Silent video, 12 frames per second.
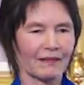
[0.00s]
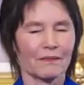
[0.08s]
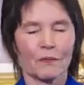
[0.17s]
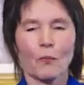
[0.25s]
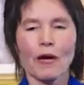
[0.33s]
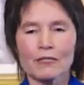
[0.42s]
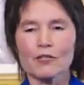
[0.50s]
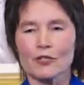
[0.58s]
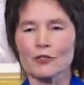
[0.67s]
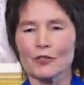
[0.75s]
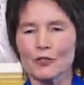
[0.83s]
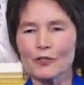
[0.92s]

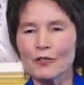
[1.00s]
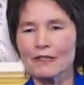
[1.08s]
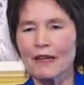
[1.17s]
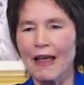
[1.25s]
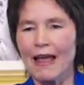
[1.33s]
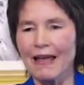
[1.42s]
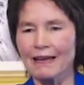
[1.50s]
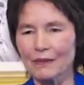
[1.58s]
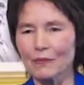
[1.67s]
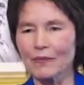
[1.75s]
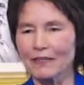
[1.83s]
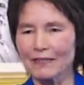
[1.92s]
Westerners,
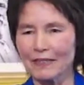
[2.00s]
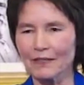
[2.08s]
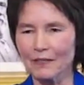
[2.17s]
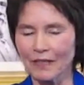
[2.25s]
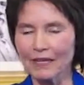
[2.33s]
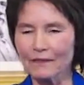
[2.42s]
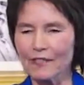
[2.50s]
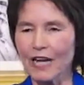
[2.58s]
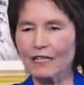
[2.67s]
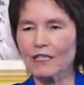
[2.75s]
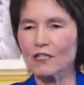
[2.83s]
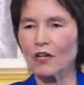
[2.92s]
and with their life
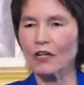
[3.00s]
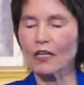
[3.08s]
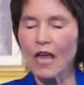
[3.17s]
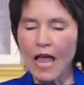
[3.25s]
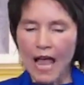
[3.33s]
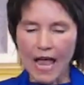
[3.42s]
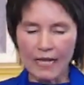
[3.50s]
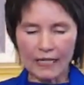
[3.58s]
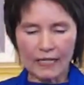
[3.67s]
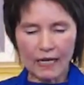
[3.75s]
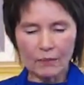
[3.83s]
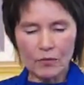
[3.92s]
jackets on, and
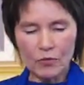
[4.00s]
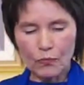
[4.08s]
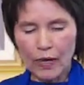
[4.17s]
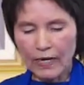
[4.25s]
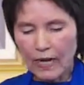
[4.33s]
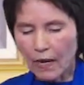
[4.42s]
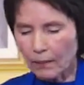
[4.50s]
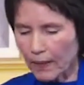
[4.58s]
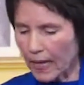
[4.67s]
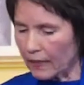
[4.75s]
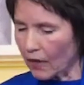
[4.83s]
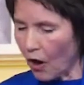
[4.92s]
it comes right up
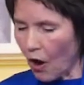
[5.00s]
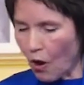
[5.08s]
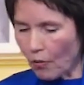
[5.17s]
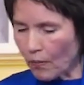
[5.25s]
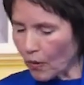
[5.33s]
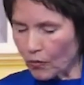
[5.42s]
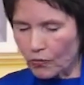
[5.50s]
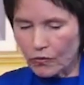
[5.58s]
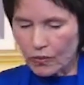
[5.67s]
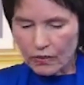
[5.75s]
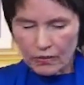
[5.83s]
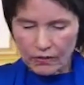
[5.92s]
and
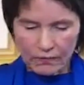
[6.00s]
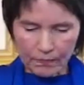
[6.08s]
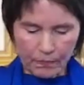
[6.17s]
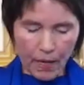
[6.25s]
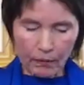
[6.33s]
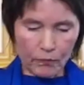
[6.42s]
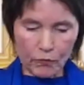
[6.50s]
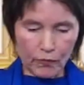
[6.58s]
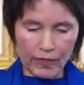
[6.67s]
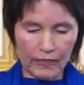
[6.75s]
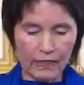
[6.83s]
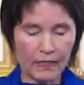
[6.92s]
almost bumps
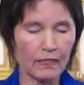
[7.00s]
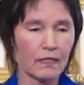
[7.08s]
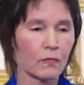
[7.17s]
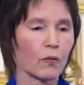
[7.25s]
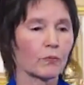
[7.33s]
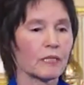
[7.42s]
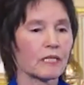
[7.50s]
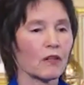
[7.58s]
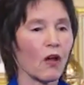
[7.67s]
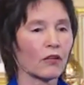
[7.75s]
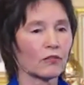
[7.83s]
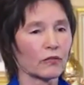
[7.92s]
right into this woman's
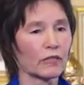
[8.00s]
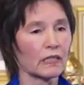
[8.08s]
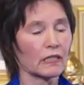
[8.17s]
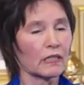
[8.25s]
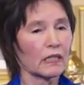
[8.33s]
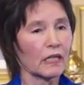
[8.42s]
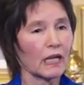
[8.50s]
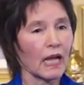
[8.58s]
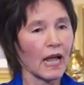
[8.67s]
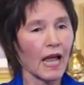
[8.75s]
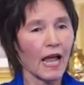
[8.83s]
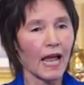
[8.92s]
laundry.
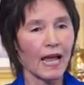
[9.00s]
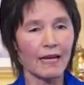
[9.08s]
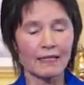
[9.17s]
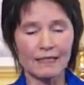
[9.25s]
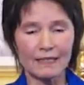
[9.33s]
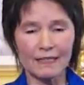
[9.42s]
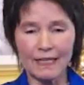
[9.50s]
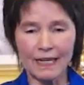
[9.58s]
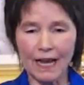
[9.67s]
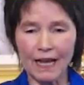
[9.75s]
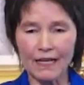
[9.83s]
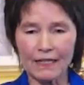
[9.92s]
And
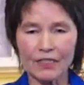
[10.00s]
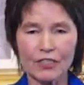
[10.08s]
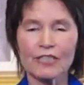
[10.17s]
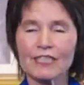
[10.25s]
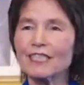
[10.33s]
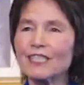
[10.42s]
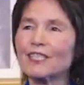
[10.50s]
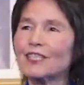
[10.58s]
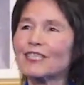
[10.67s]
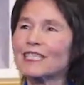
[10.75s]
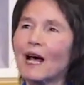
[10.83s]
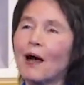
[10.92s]
she just
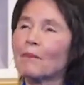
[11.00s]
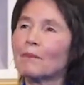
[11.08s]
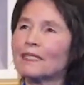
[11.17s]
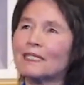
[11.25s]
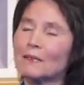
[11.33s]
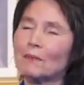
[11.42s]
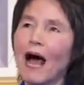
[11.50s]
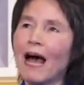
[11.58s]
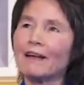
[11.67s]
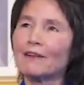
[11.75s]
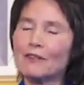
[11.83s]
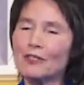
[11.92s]
looks up and
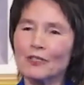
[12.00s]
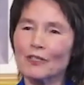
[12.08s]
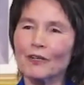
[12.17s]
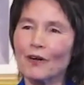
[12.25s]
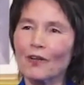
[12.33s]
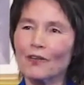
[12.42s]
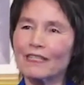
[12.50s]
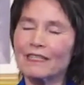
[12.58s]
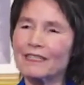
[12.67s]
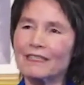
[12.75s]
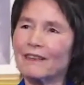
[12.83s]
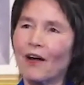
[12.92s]
smiles, you know, at all
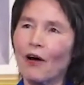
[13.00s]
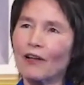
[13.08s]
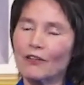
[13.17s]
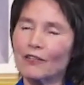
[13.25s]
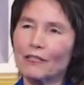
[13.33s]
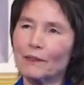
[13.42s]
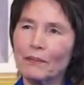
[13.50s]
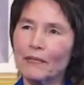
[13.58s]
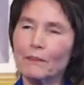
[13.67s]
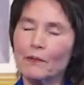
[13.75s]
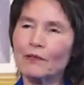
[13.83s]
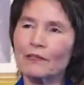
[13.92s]
these odd-looking
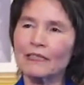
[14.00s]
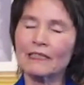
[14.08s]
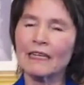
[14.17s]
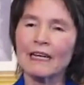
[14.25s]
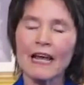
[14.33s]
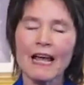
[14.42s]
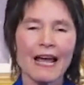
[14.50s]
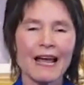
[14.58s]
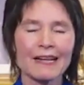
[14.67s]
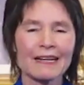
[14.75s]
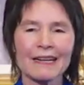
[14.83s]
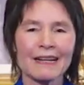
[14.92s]
people,
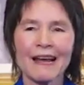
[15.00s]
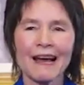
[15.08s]
and